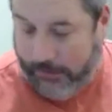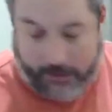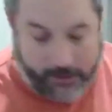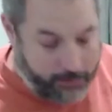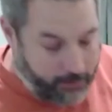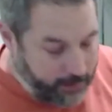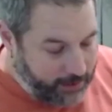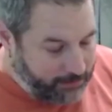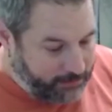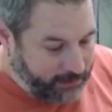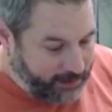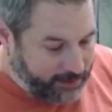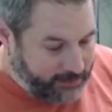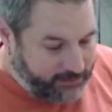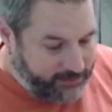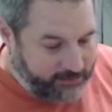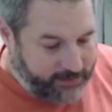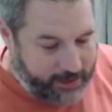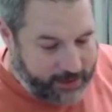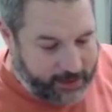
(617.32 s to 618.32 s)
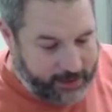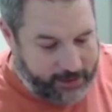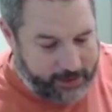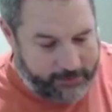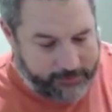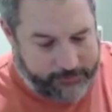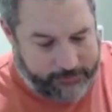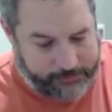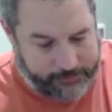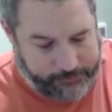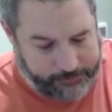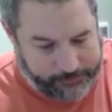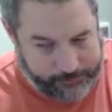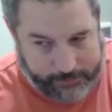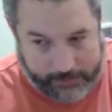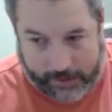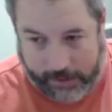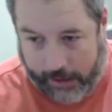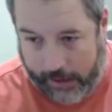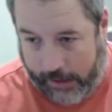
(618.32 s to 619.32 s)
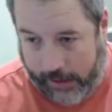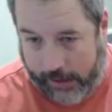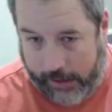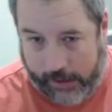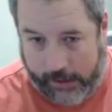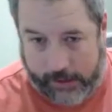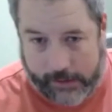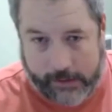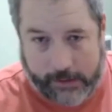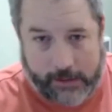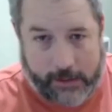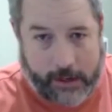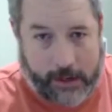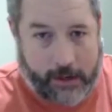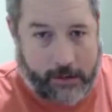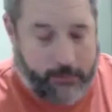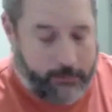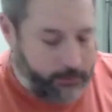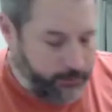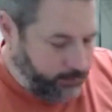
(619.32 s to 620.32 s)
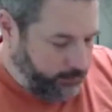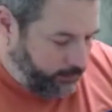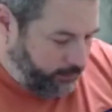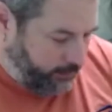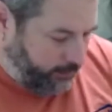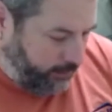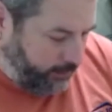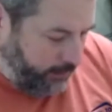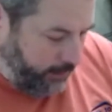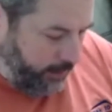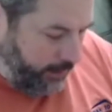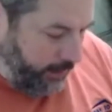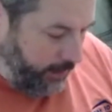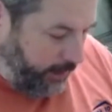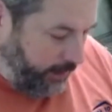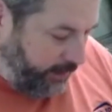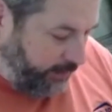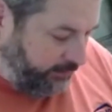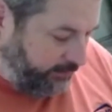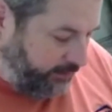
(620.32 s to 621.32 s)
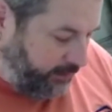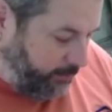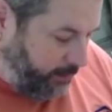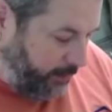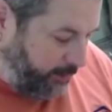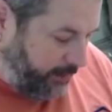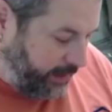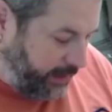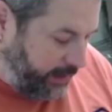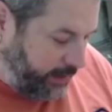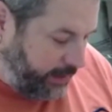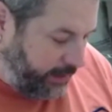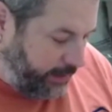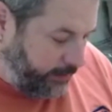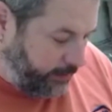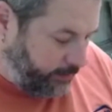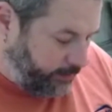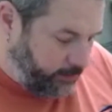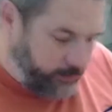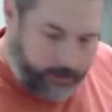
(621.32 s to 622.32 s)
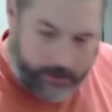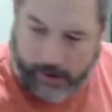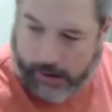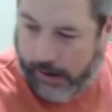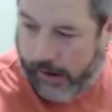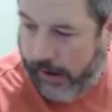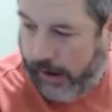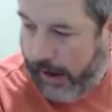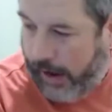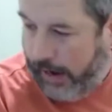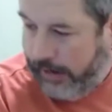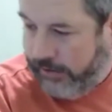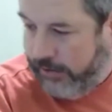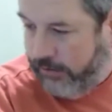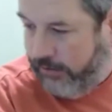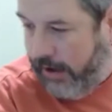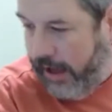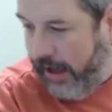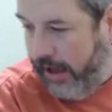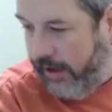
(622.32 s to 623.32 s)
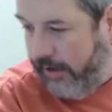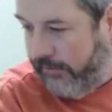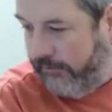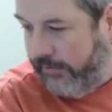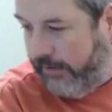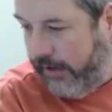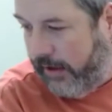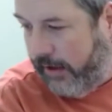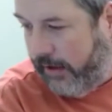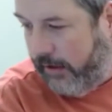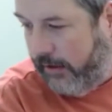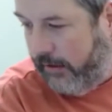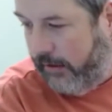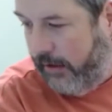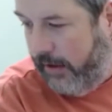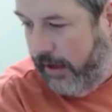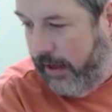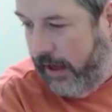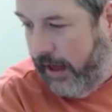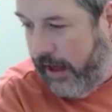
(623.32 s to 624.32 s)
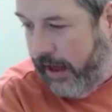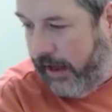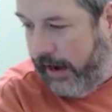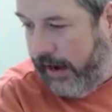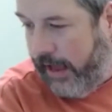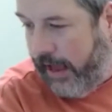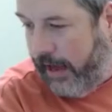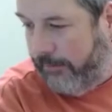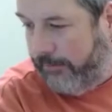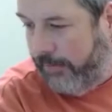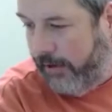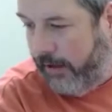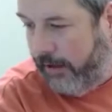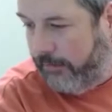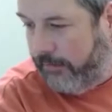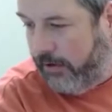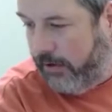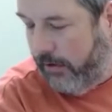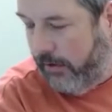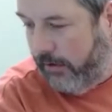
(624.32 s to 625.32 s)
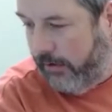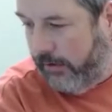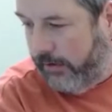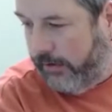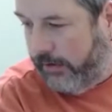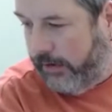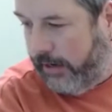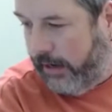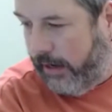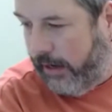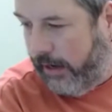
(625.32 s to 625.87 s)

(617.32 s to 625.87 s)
going to go ahead and plug this thing in, and we'll see what we get here. I do have an app up called